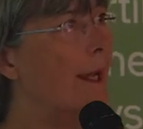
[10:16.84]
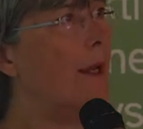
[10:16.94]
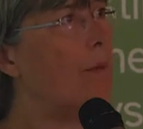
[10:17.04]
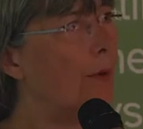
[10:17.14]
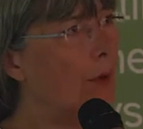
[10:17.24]

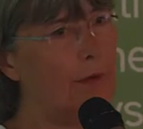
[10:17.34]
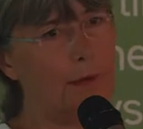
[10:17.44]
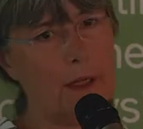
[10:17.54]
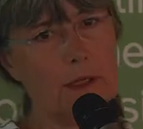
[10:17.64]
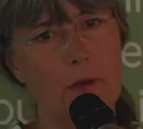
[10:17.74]
improve
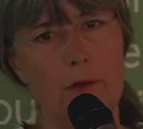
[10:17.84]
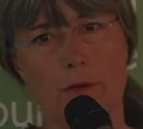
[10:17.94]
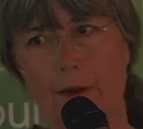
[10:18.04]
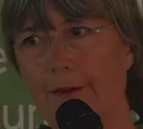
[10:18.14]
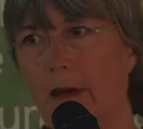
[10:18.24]
things on the
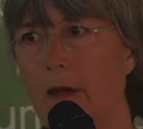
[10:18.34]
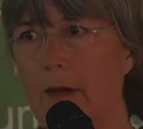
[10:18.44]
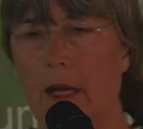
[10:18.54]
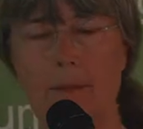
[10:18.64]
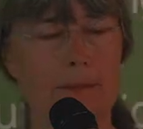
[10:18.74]
river,
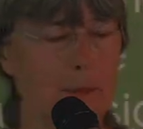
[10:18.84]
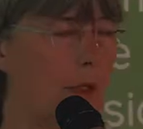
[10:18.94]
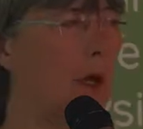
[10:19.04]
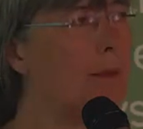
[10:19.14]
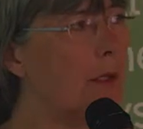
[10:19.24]

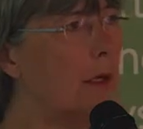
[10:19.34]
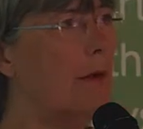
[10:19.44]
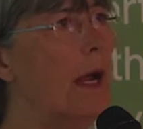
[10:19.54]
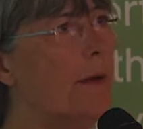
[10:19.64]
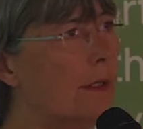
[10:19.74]
sometimes on our
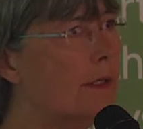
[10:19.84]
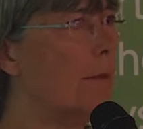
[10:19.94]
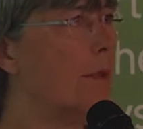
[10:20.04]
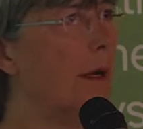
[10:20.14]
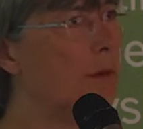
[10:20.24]
own and
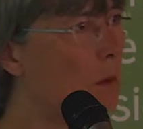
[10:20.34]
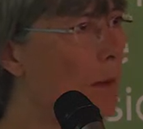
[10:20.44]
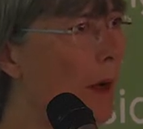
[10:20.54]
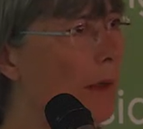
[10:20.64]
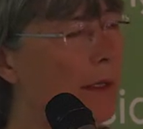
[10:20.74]
sometimes with
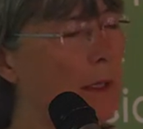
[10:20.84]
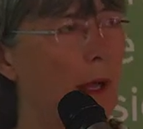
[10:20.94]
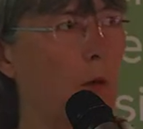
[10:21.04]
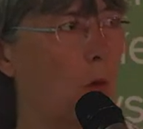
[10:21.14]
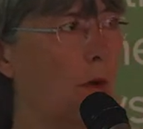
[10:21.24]
partners
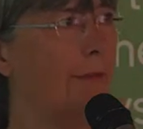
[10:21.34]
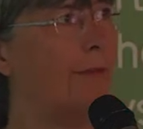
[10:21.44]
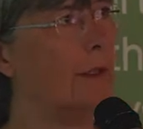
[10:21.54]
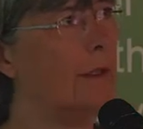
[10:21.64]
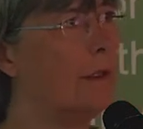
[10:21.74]
like
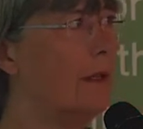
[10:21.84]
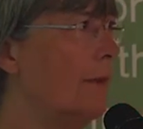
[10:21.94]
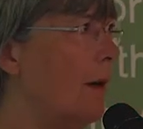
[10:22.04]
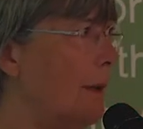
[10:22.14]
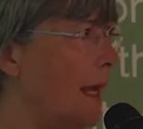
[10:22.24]
WWF and the
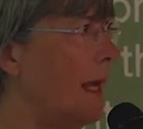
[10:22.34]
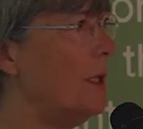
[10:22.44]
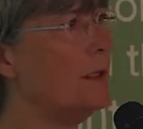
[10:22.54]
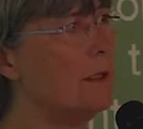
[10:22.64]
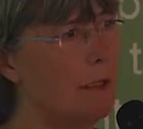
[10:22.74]
Environment
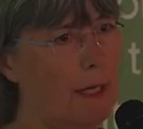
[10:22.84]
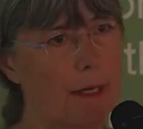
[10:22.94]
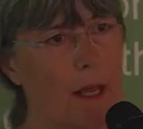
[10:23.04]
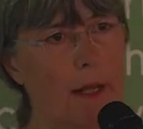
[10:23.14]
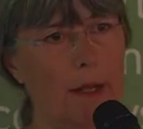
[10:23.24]
Agency
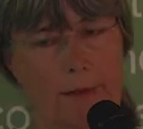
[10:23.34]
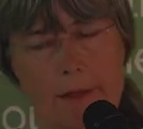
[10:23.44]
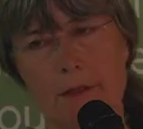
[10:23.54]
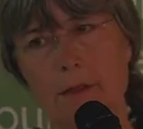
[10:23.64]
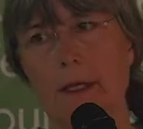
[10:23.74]
and
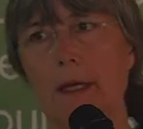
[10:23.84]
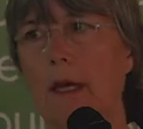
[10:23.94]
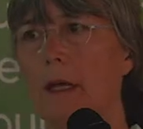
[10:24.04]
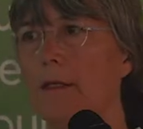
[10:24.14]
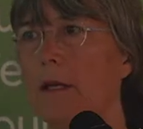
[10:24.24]
others.
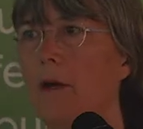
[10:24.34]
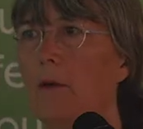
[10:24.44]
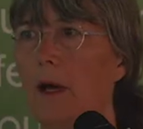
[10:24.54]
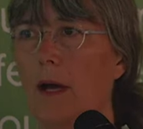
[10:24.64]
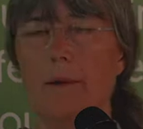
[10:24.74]
So,
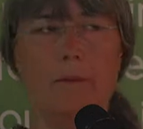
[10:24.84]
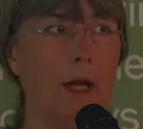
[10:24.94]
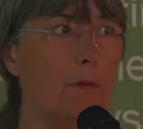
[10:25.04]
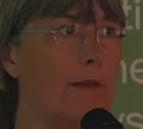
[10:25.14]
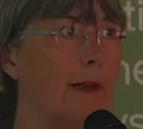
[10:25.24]

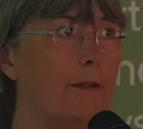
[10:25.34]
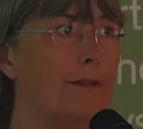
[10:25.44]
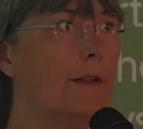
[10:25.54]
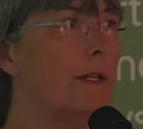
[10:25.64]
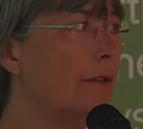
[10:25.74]
and we've had
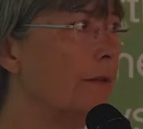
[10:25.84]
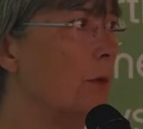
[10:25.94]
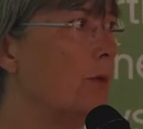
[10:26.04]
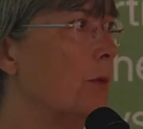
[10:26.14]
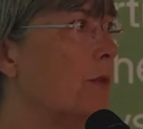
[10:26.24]
funding from all
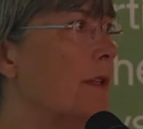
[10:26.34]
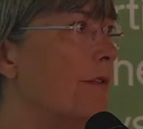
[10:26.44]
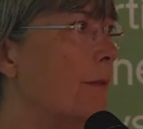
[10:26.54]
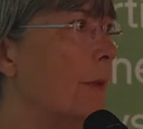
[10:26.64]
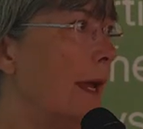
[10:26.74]
sorts of
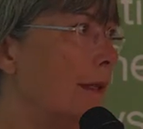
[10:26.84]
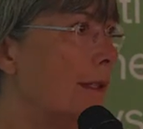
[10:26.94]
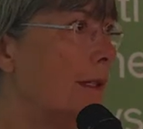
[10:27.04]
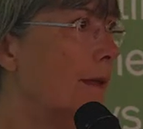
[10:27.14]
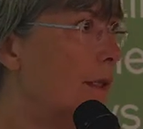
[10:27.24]
different
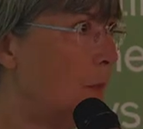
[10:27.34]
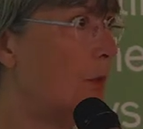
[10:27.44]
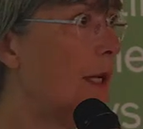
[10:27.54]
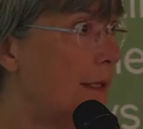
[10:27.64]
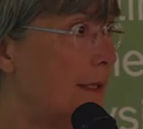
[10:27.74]
places, and this
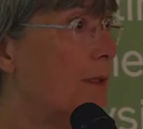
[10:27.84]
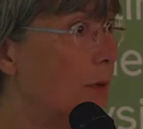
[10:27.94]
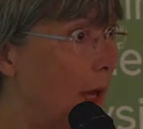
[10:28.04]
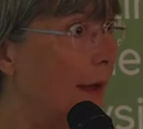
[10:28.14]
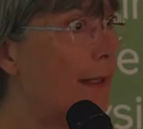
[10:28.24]
project is still
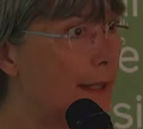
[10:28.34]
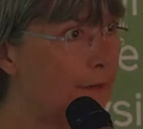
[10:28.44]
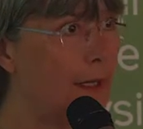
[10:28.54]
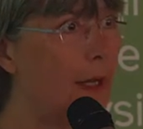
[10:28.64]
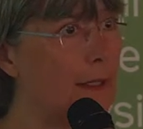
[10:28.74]
going
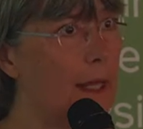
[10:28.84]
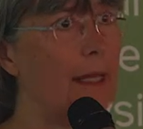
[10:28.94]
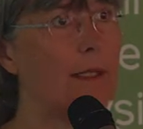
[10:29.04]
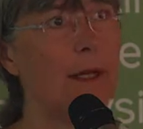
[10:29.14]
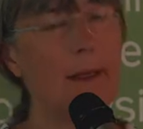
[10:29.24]
7 years
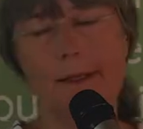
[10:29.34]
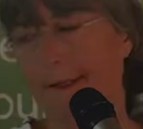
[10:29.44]
later.